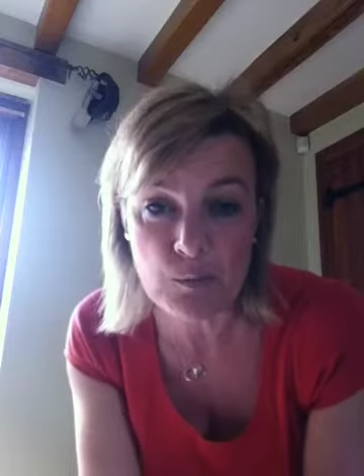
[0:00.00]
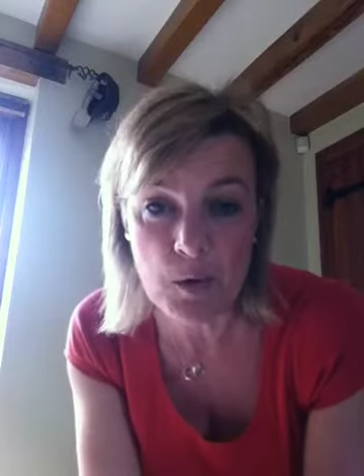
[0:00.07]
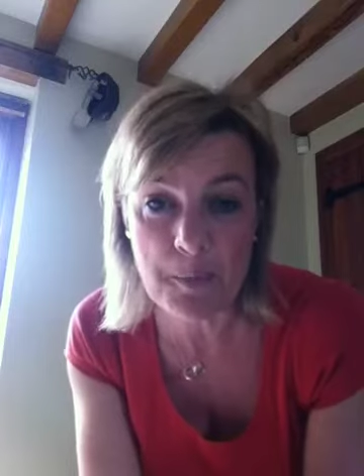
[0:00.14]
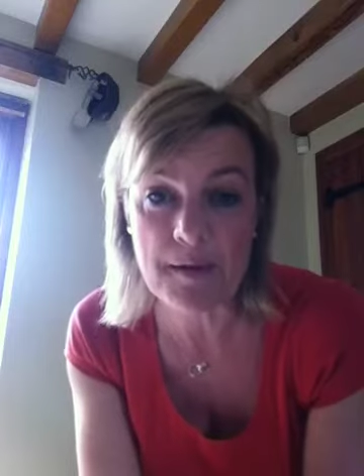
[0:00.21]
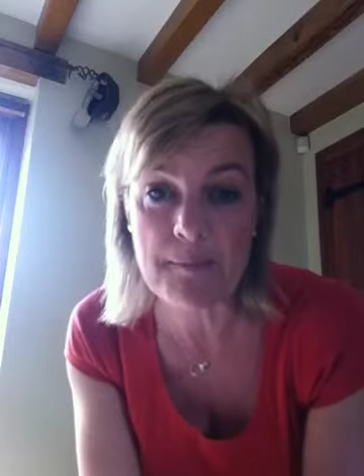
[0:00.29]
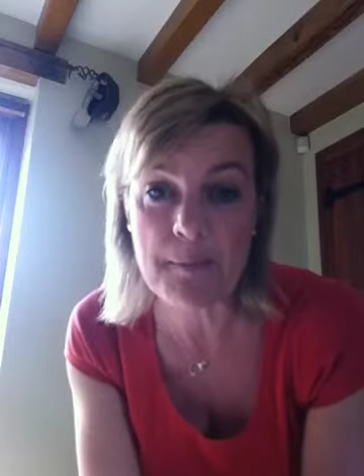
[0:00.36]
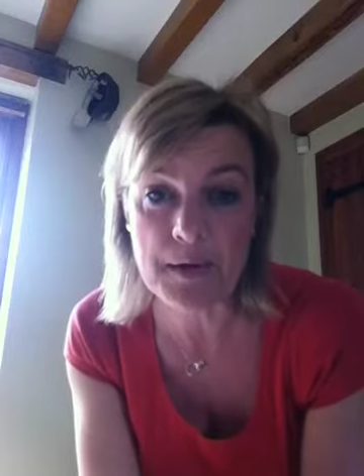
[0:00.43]
will
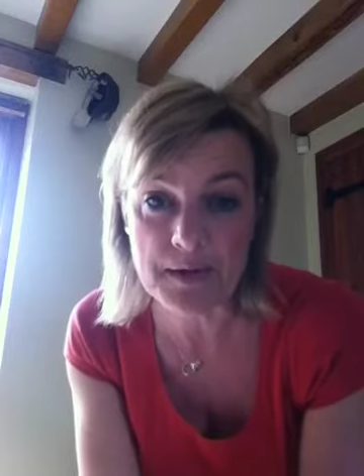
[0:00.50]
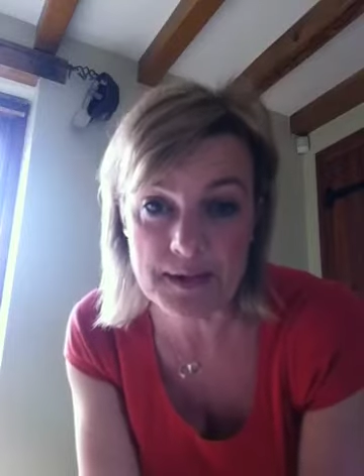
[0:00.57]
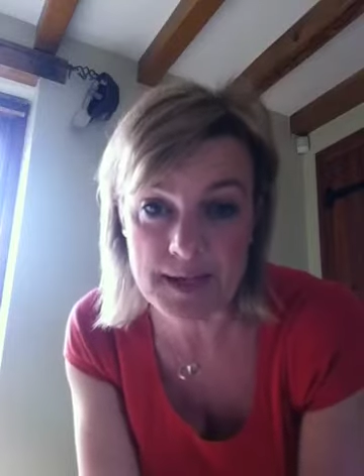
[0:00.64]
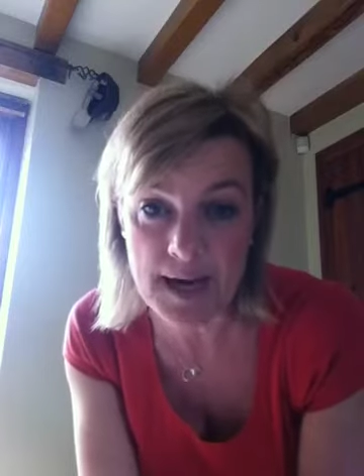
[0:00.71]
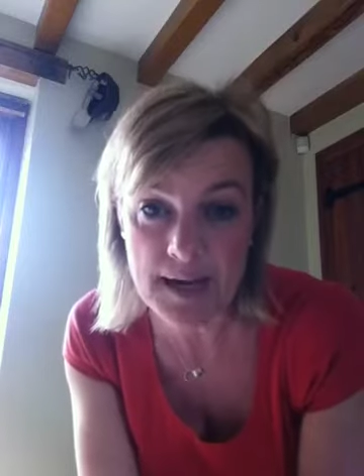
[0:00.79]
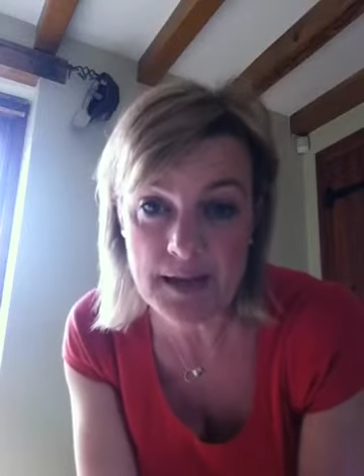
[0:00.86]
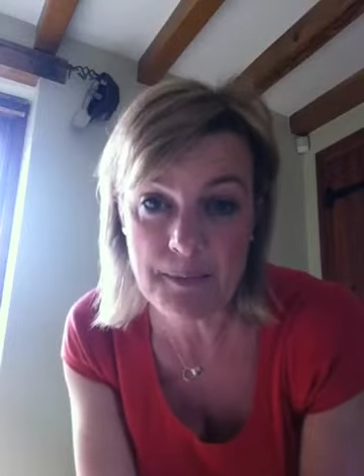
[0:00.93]
be
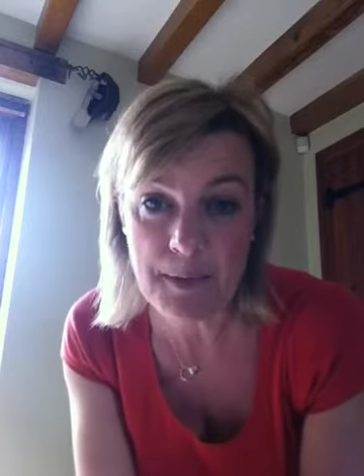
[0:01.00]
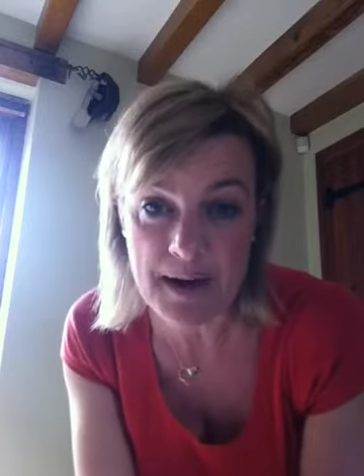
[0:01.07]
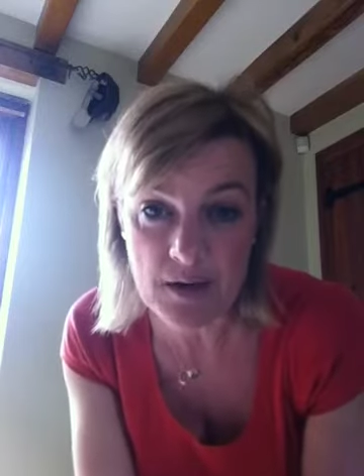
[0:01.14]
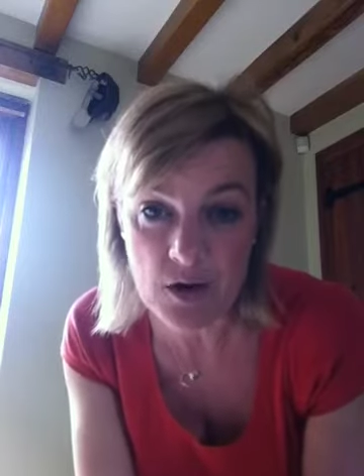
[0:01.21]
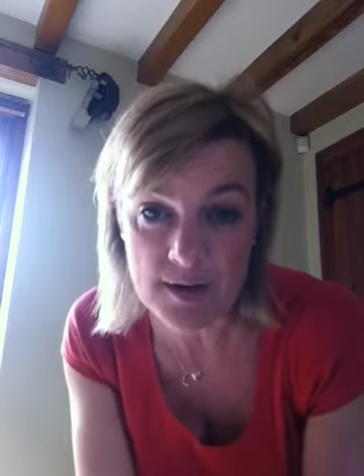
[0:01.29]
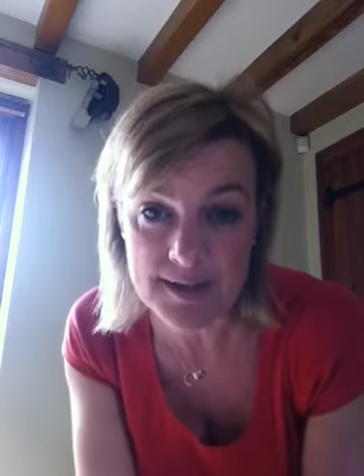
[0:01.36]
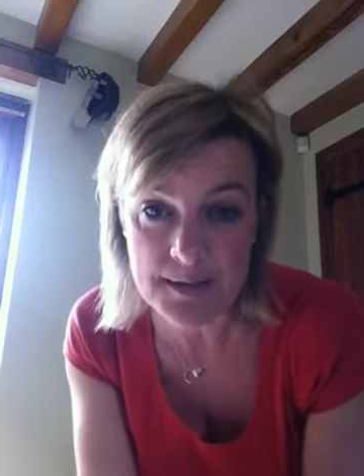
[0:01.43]
Monday, the bank
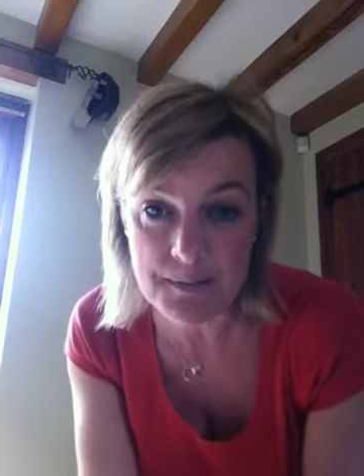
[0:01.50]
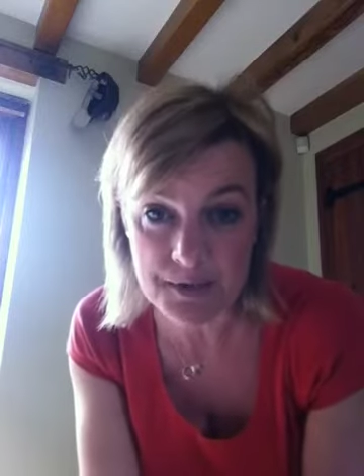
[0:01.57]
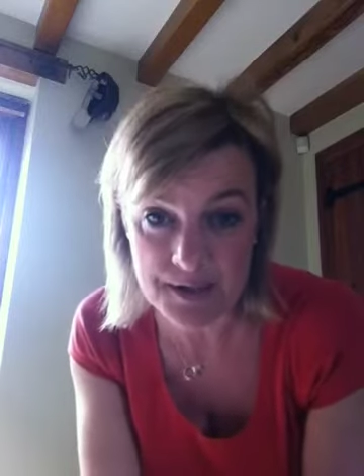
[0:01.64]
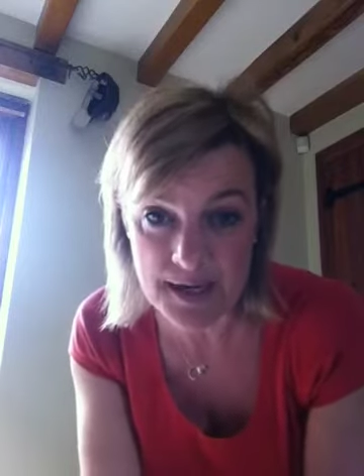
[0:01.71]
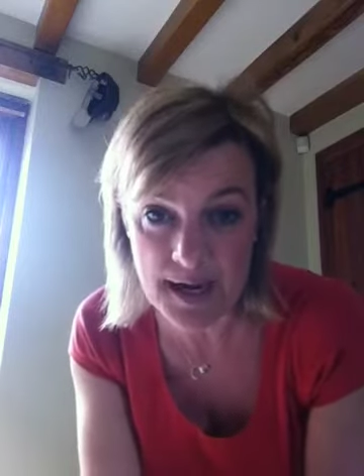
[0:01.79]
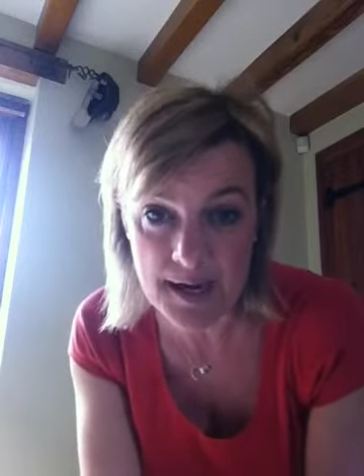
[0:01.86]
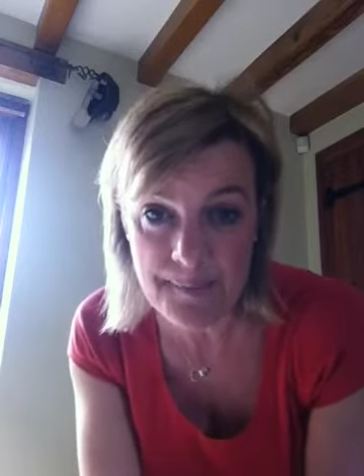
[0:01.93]
holiday
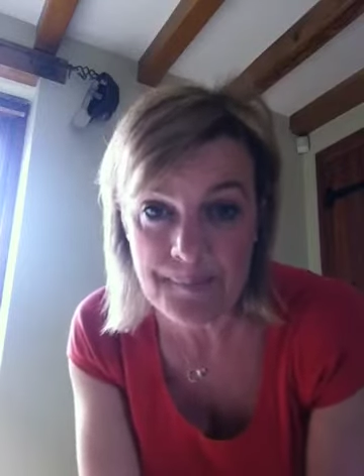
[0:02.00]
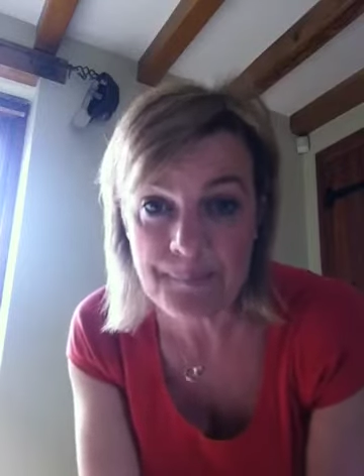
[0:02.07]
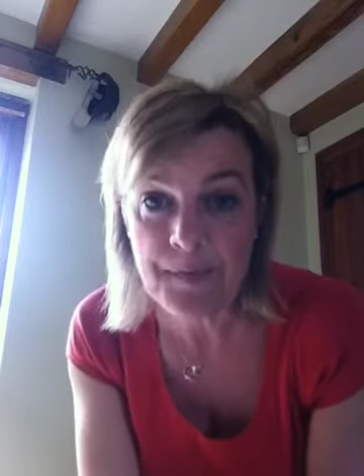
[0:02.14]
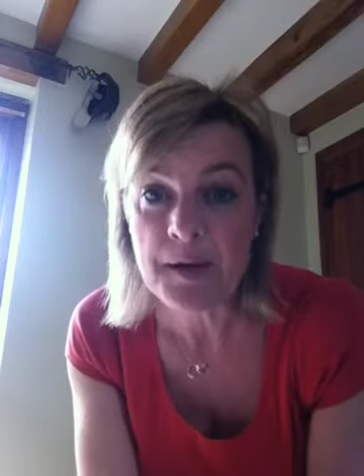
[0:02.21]
Monday,